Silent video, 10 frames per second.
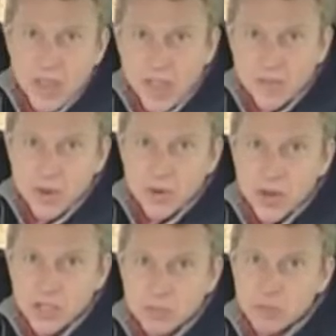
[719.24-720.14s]
heavier
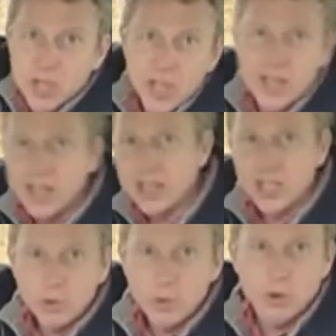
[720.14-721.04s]
items
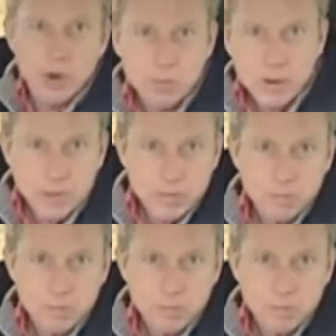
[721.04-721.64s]
unless you want to open up the